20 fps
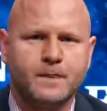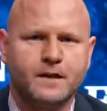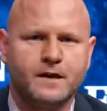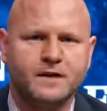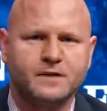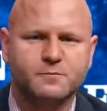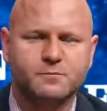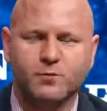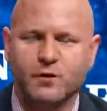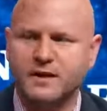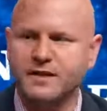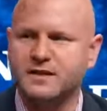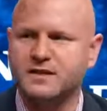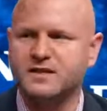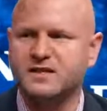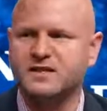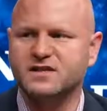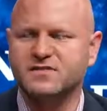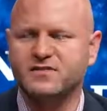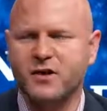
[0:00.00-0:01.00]
is bring the
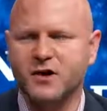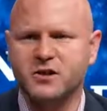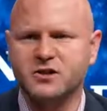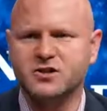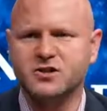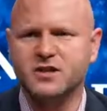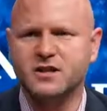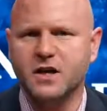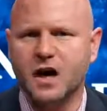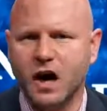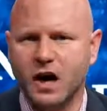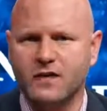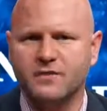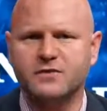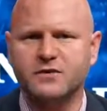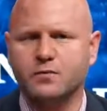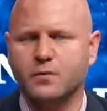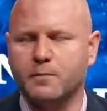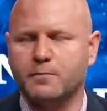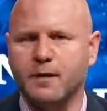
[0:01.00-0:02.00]
dysfunction
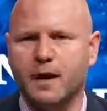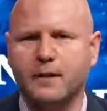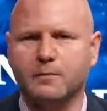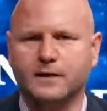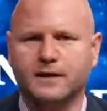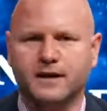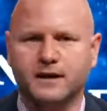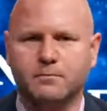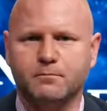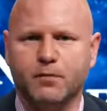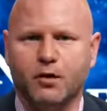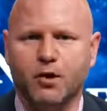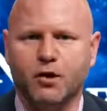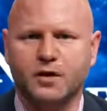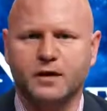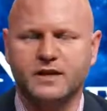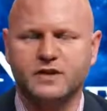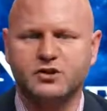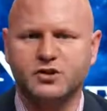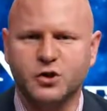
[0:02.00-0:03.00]
of the Republican
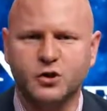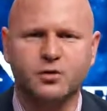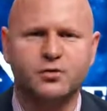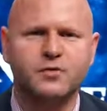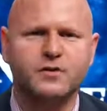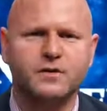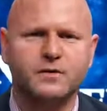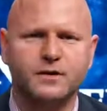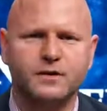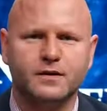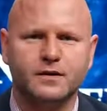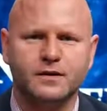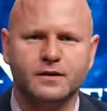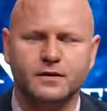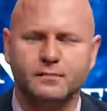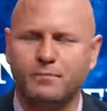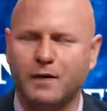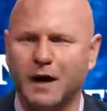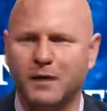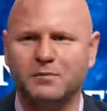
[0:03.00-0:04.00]
Party to
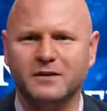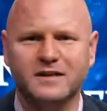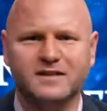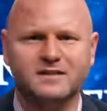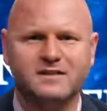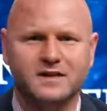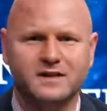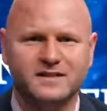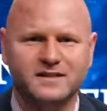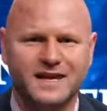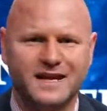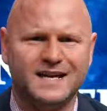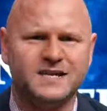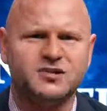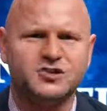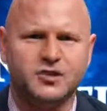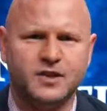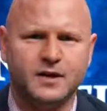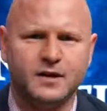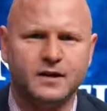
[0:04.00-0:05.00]
the public's
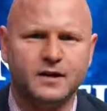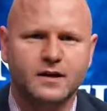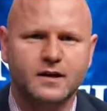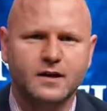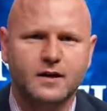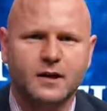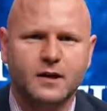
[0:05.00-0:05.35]
attention